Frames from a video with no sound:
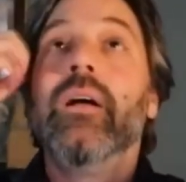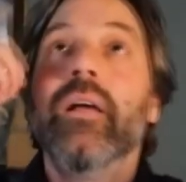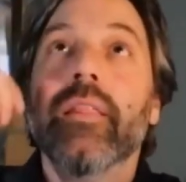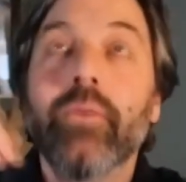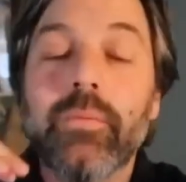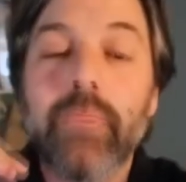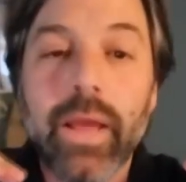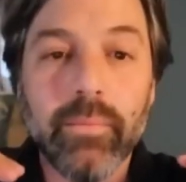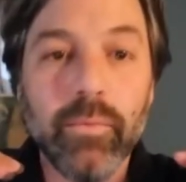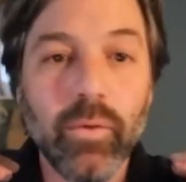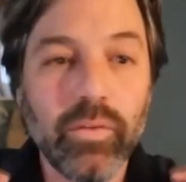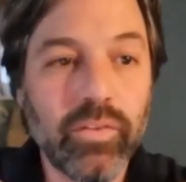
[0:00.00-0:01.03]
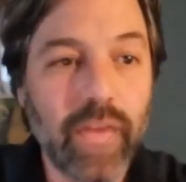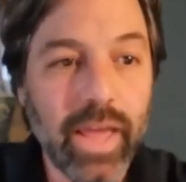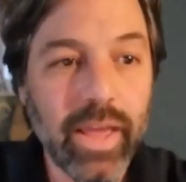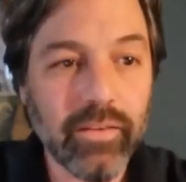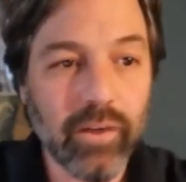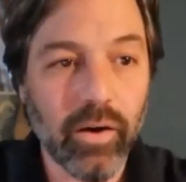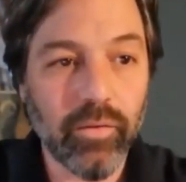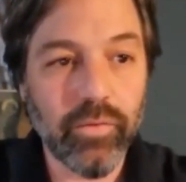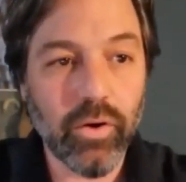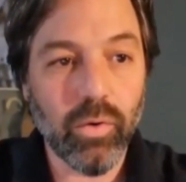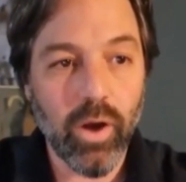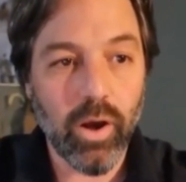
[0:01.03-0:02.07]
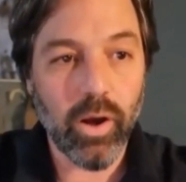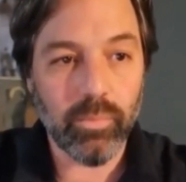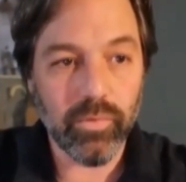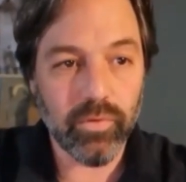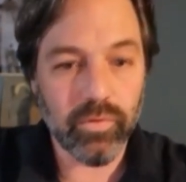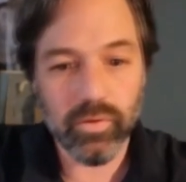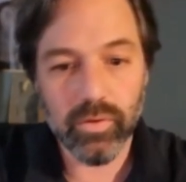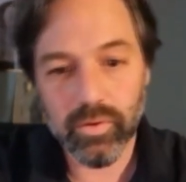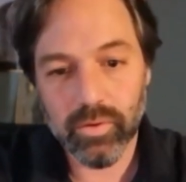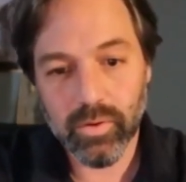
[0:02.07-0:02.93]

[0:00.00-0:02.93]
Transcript: they would make mosaics of crumbs.